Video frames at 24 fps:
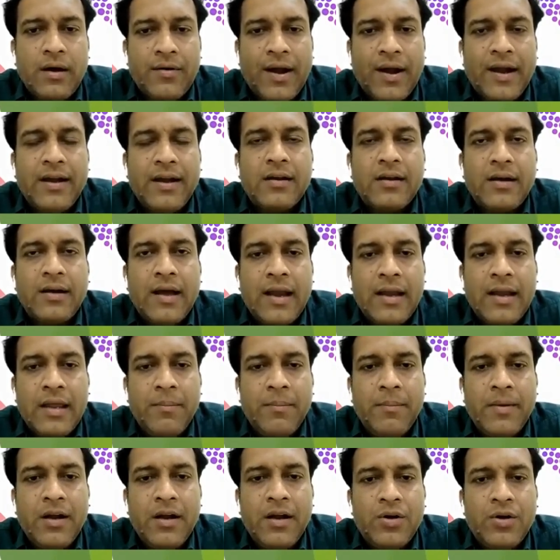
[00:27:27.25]
write an
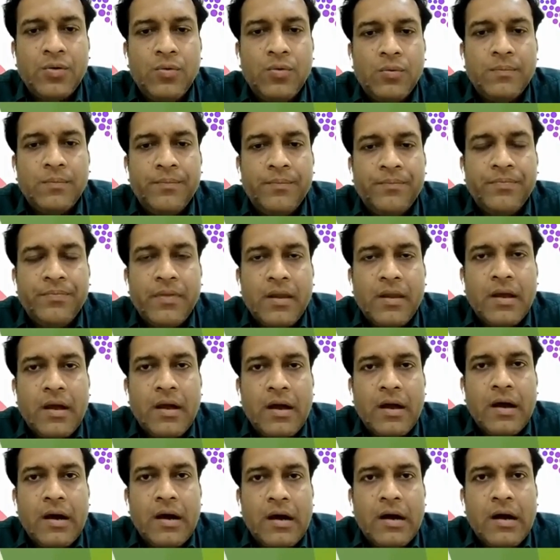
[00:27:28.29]
email to
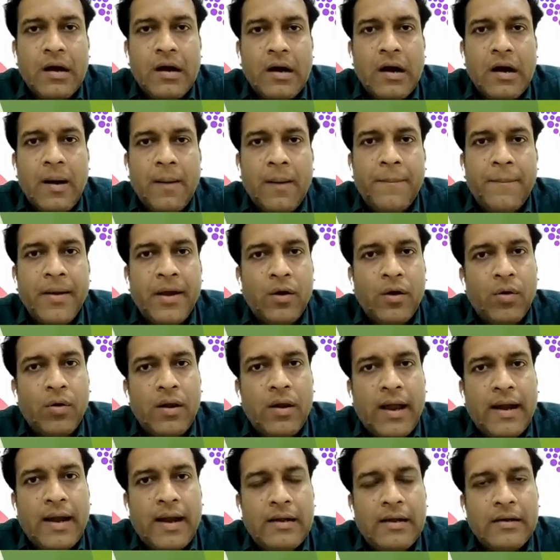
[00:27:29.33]

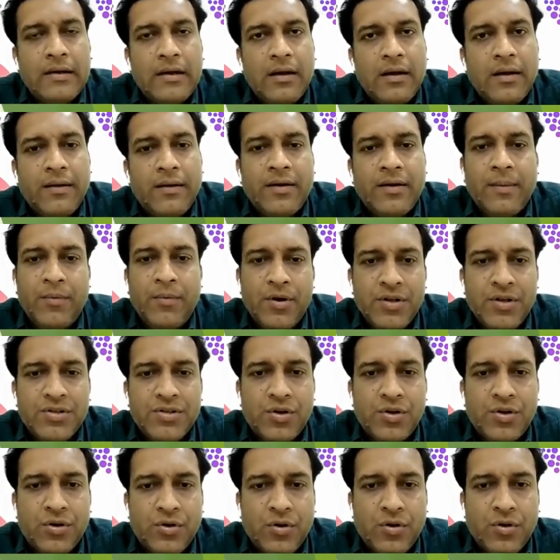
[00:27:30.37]
payroll at
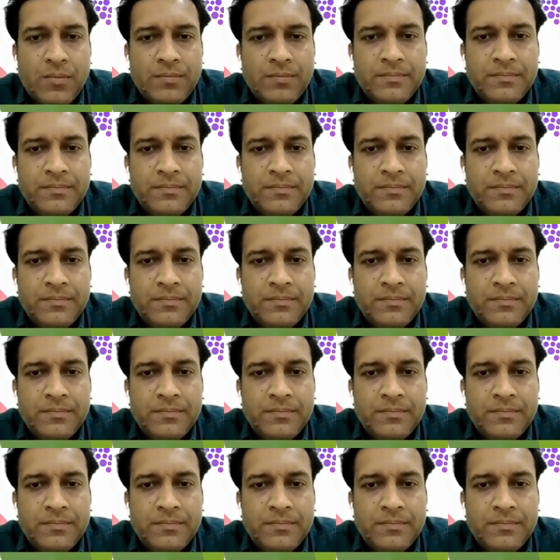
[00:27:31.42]
remunance.com.